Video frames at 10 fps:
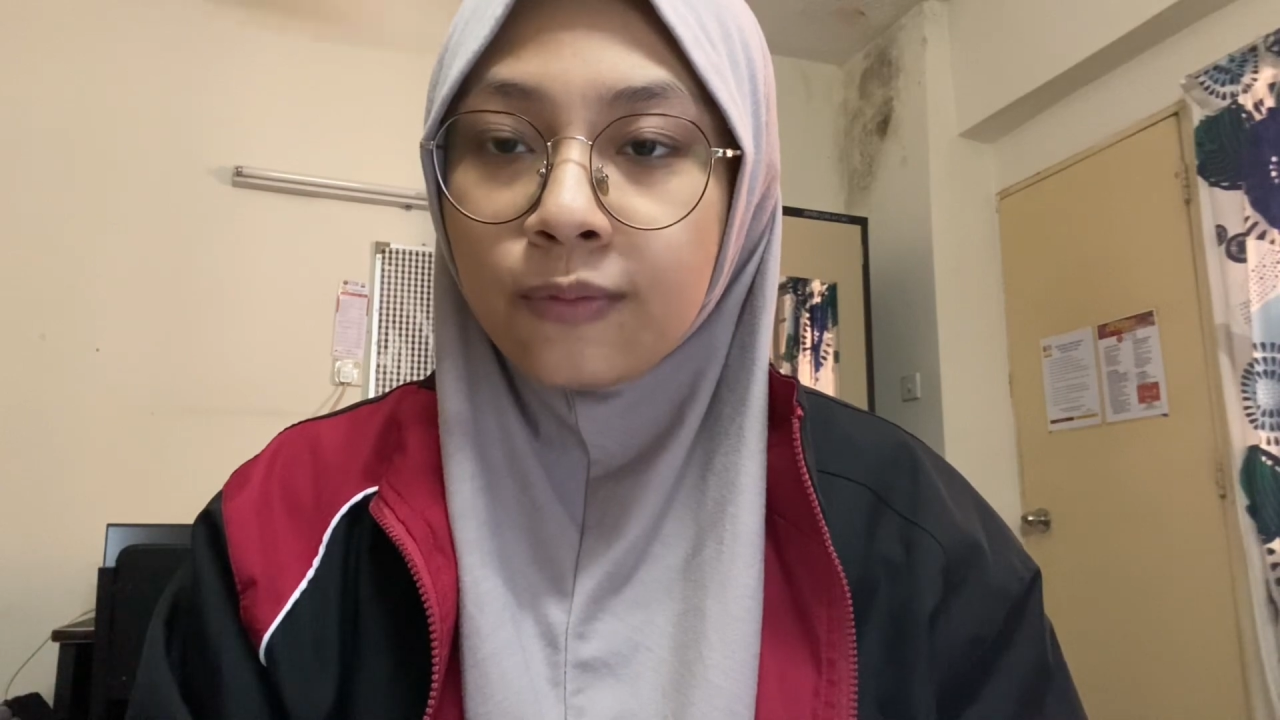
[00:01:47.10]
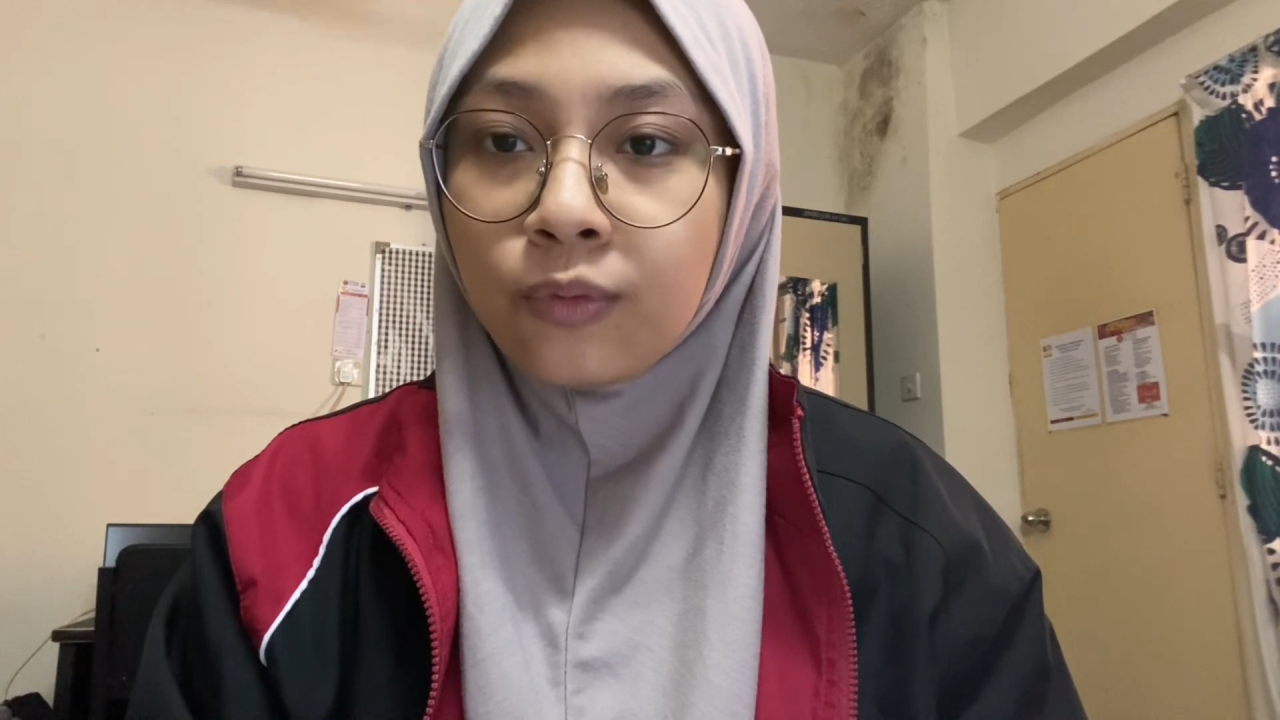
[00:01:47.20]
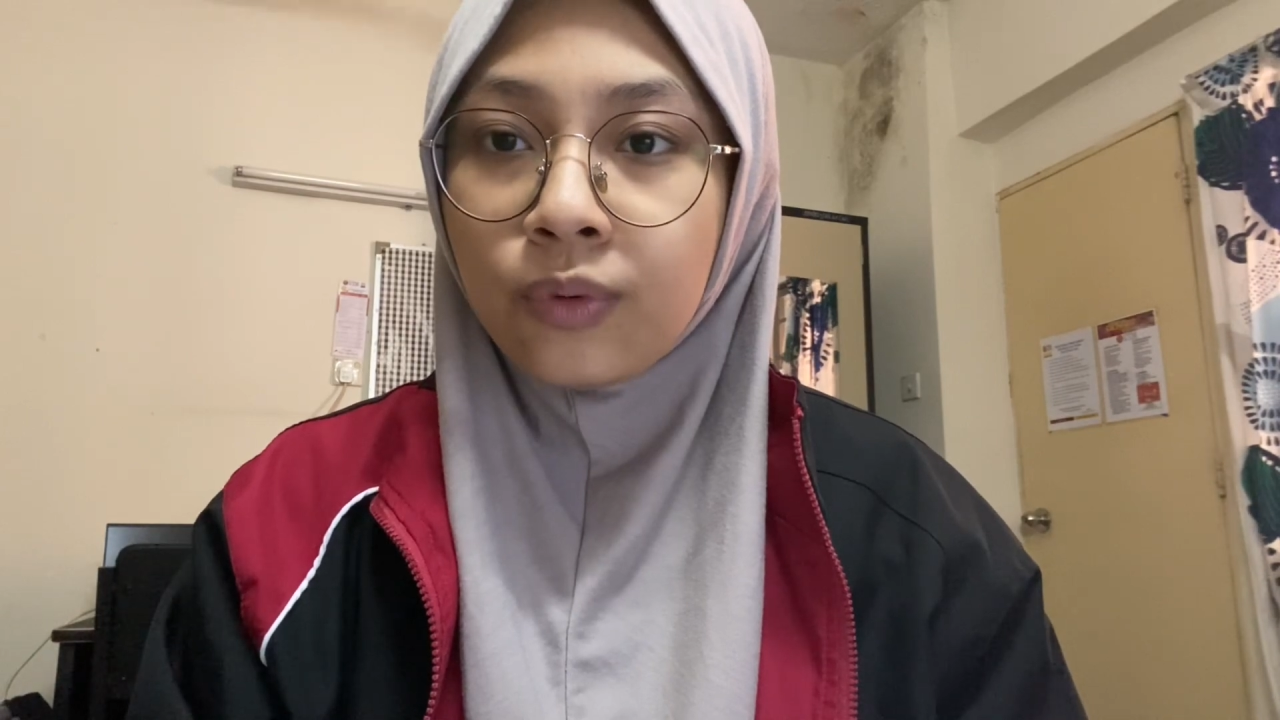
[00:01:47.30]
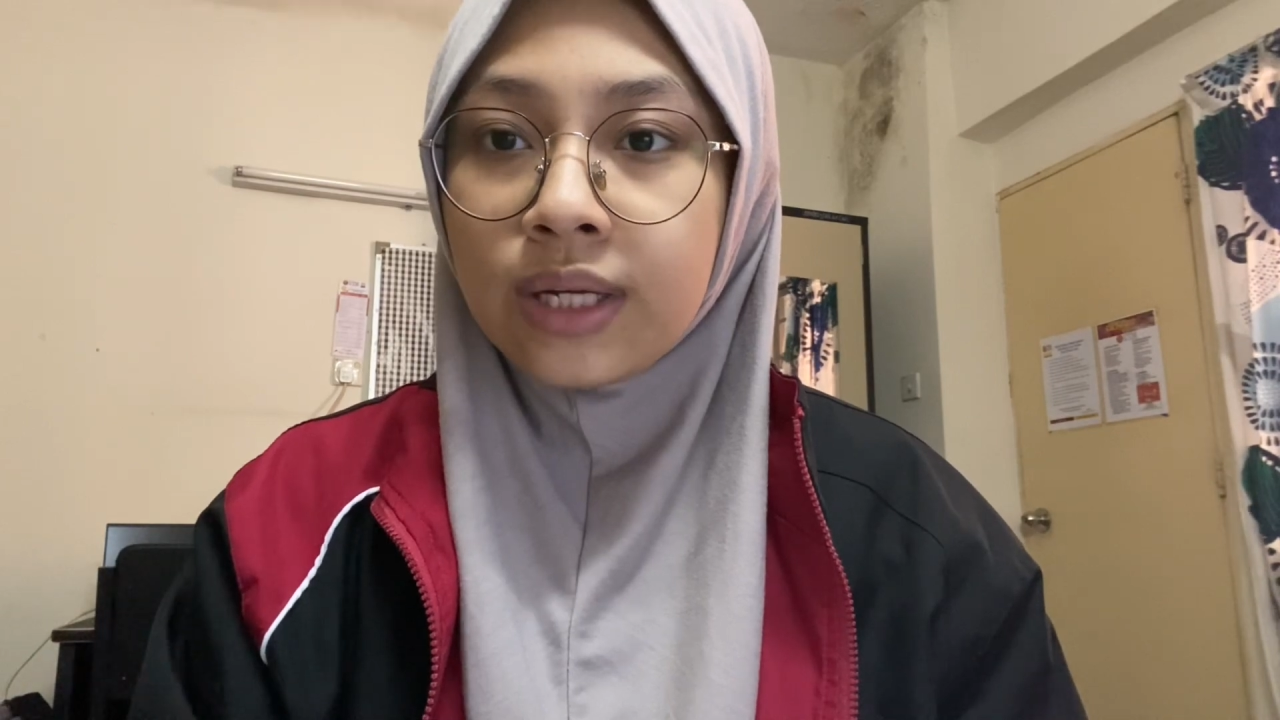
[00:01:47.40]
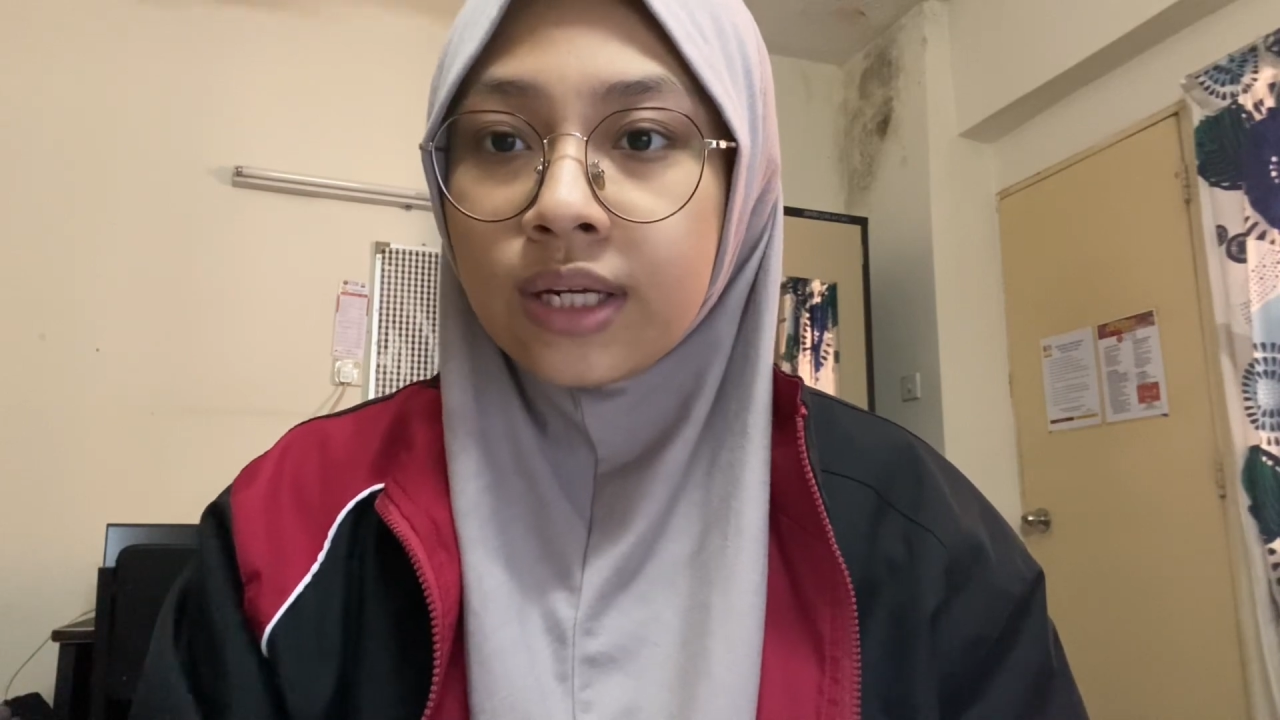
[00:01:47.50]

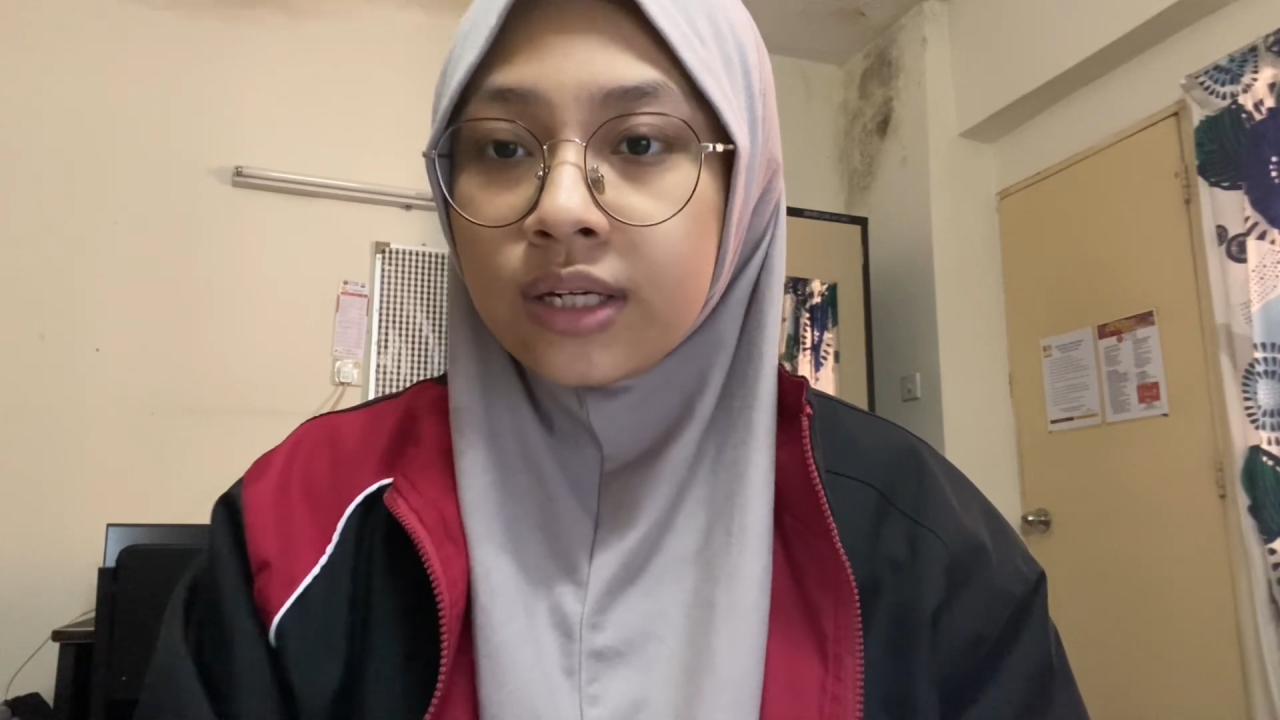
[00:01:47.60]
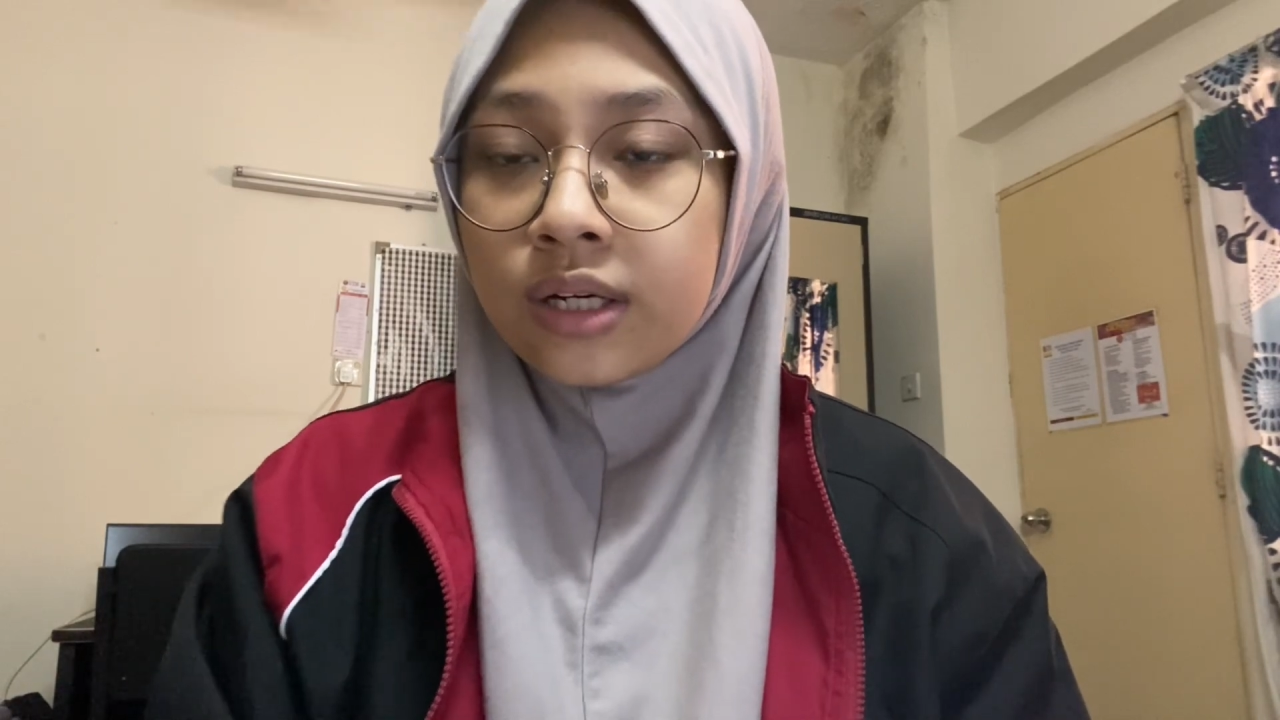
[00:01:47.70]
within